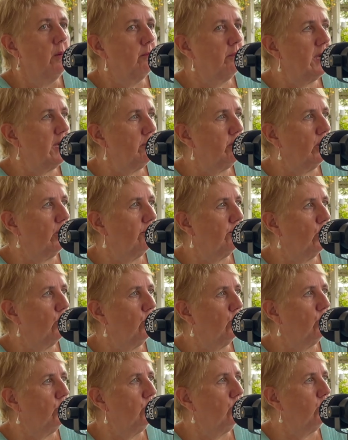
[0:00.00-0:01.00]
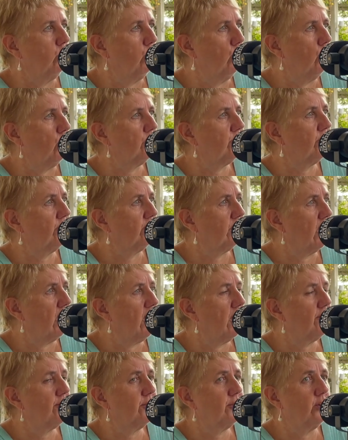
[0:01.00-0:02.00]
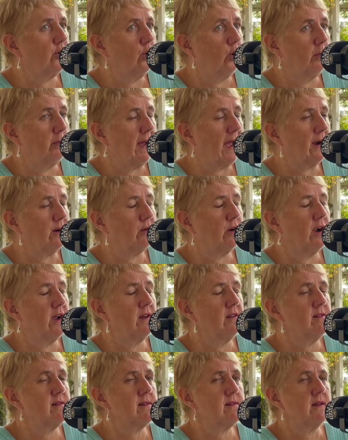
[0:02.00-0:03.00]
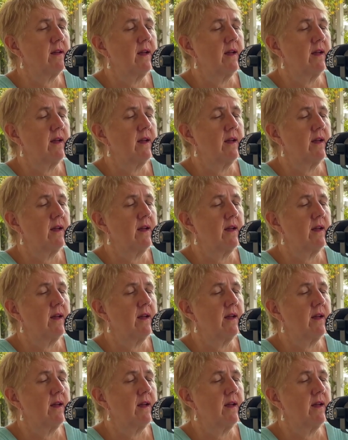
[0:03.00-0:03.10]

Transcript: people of all walks of lives and all backgrounds.